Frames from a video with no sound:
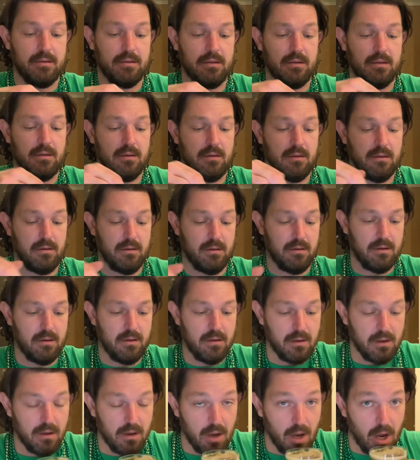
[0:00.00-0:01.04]

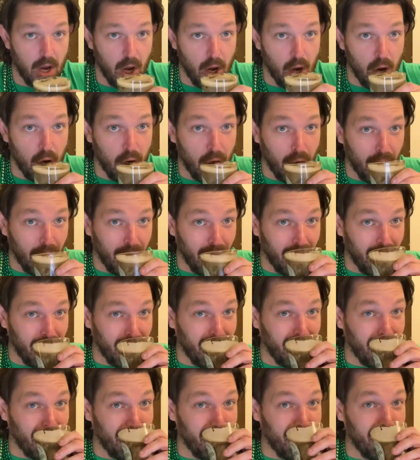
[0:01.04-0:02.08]

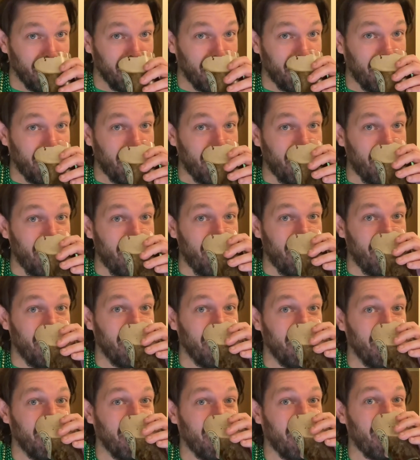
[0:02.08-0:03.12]

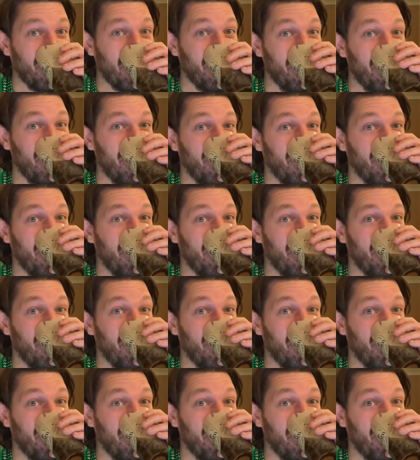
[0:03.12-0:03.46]
(silence)